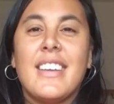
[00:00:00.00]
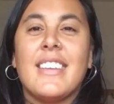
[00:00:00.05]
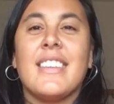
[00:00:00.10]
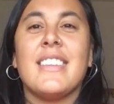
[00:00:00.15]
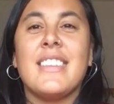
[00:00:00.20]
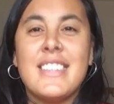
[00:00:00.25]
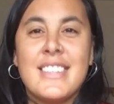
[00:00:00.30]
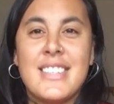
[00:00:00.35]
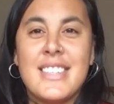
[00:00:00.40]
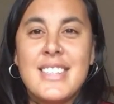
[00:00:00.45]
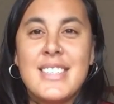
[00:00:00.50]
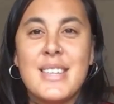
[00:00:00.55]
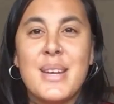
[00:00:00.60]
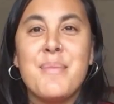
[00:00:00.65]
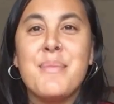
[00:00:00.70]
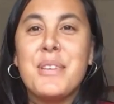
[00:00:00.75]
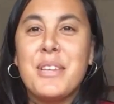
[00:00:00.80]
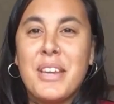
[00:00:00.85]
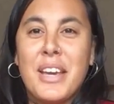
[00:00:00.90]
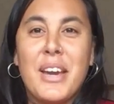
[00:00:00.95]
This is
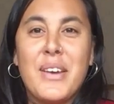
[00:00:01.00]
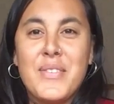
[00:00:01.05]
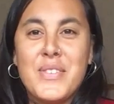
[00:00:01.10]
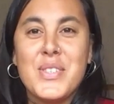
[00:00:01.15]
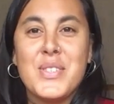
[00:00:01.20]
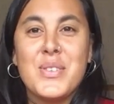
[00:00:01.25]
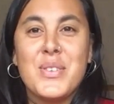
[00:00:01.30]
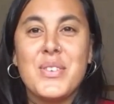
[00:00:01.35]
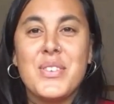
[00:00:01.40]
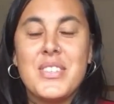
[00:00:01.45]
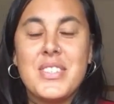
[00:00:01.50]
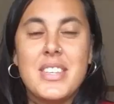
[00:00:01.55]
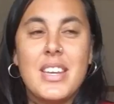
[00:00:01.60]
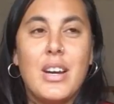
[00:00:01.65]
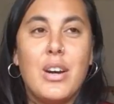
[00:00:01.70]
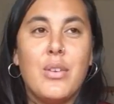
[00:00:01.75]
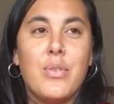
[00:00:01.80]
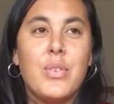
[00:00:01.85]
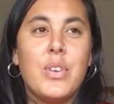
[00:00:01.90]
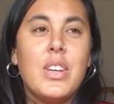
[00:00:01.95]
something you have to do
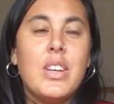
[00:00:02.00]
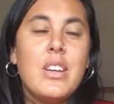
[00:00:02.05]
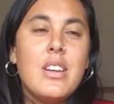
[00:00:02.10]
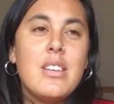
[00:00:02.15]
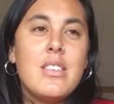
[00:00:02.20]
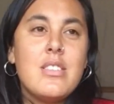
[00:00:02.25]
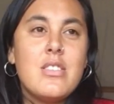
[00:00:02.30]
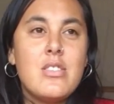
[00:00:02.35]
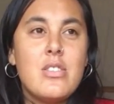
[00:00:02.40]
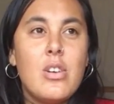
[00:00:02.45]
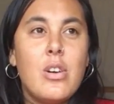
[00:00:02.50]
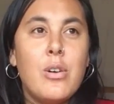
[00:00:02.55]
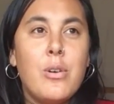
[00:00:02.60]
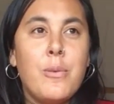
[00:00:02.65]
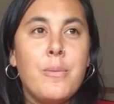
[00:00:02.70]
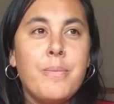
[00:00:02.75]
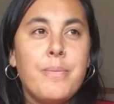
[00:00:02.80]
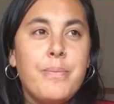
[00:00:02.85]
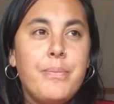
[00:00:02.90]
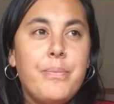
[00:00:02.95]
yourself.
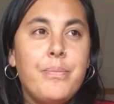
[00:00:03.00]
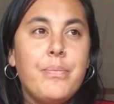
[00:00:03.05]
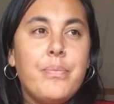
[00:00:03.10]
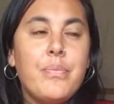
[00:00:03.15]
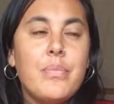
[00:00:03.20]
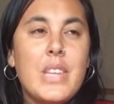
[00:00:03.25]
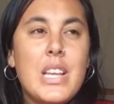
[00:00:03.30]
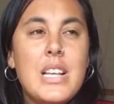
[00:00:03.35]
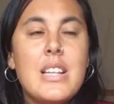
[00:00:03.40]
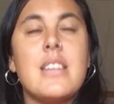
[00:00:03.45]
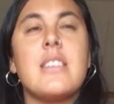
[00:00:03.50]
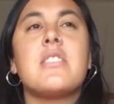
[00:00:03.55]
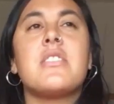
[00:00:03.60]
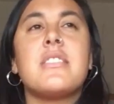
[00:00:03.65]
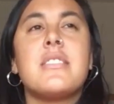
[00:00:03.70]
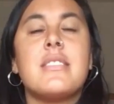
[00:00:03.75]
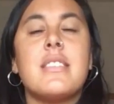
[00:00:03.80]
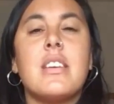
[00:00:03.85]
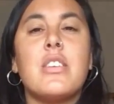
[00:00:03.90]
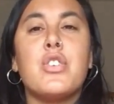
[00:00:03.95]
So let's
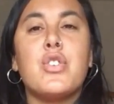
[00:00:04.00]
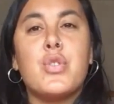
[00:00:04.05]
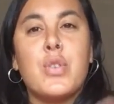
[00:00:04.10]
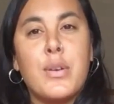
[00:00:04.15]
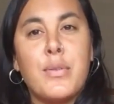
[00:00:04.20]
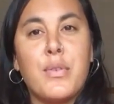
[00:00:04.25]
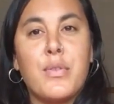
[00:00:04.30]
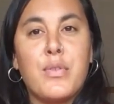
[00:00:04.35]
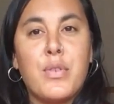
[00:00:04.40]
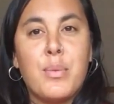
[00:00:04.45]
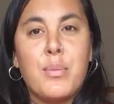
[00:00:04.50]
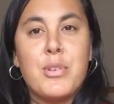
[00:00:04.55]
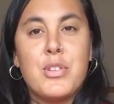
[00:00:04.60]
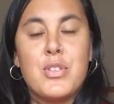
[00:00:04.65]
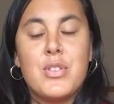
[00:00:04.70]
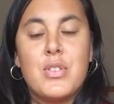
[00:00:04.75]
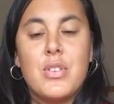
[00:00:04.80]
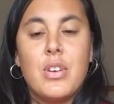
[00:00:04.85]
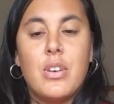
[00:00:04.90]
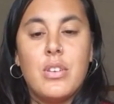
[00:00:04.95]
just say you travel from
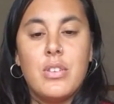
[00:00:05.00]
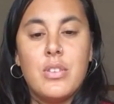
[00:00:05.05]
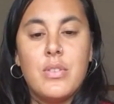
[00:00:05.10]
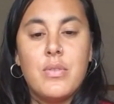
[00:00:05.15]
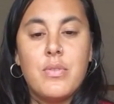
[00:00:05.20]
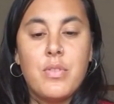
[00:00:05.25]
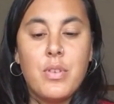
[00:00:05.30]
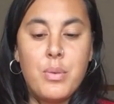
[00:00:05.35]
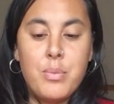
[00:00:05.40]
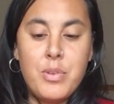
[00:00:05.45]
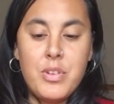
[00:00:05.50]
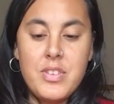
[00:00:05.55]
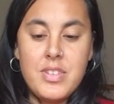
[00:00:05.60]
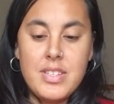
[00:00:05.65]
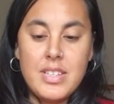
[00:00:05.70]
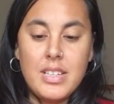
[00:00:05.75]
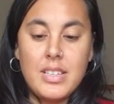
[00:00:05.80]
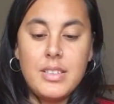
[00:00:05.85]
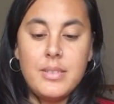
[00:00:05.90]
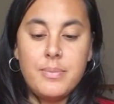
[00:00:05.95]
New
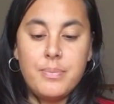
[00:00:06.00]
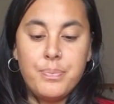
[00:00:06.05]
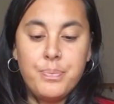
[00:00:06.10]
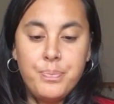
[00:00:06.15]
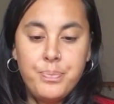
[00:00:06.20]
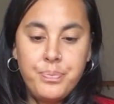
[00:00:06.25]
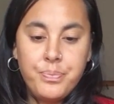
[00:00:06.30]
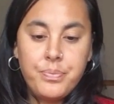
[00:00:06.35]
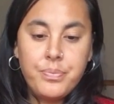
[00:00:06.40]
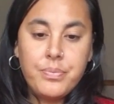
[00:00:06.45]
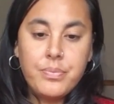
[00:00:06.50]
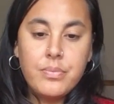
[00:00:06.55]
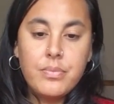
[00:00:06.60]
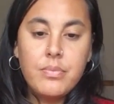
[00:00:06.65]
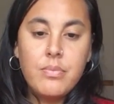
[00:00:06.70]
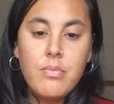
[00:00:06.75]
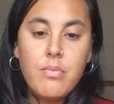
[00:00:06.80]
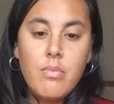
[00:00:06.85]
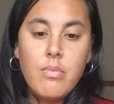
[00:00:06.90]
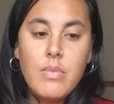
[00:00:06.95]
Zealand.
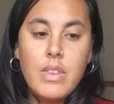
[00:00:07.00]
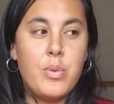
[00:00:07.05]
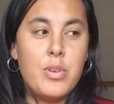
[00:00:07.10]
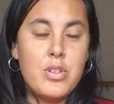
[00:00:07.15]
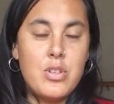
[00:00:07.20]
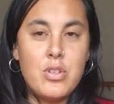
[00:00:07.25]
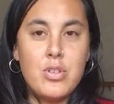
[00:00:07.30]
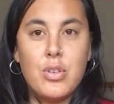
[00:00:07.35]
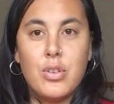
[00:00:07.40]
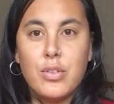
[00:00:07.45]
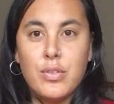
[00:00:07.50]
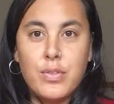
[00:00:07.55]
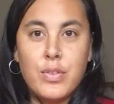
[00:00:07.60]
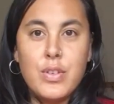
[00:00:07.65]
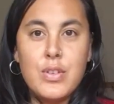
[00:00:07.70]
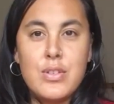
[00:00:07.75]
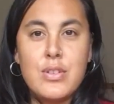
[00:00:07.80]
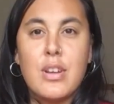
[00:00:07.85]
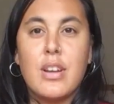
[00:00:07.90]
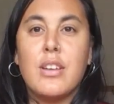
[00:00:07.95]
You want to do your
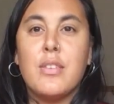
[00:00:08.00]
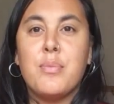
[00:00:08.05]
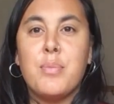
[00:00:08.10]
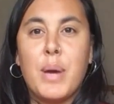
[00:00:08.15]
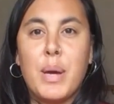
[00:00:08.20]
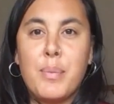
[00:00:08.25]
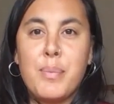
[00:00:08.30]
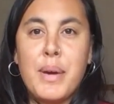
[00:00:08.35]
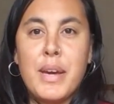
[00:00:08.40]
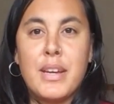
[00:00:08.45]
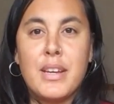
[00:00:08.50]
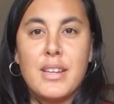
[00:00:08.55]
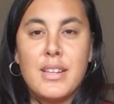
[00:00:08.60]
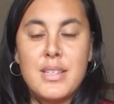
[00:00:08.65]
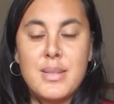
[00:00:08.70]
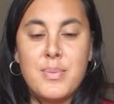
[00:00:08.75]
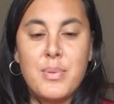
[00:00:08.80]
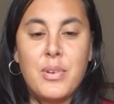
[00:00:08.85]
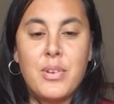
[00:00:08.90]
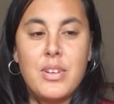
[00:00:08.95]
first kind of backpack
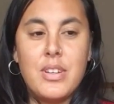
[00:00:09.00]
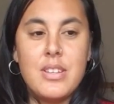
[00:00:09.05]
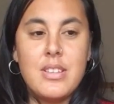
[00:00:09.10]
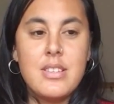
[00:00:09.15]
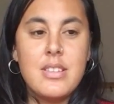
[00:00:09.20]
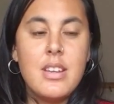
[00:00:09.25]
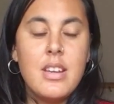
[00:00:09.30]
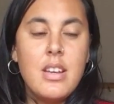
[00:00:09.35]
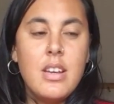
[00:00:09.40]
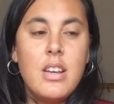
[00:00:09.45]
experience.